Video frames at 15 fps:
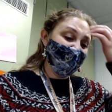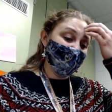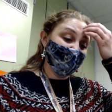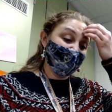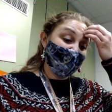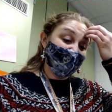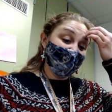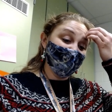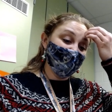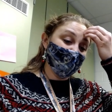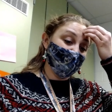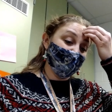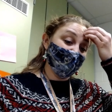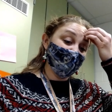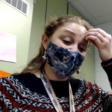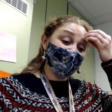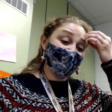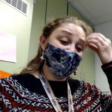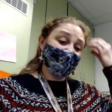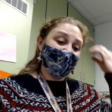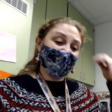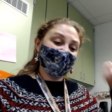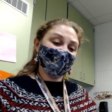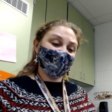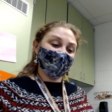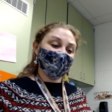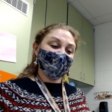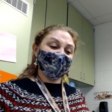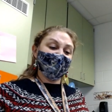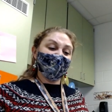got in the corners of the cages
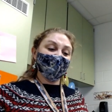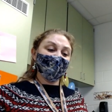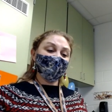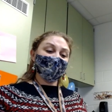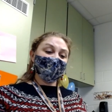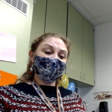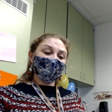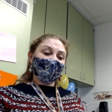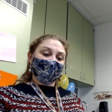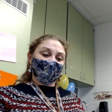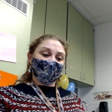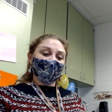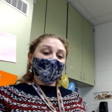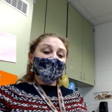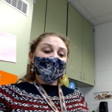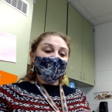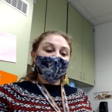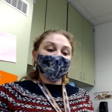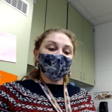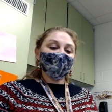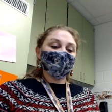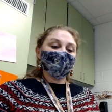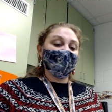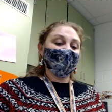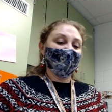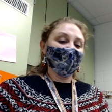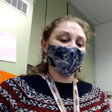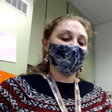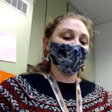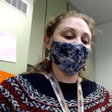nearest each other and spoke out
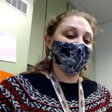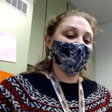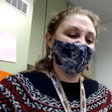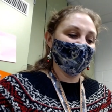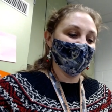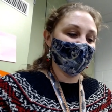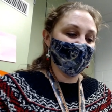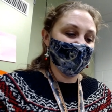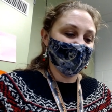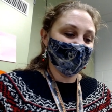through the wire front.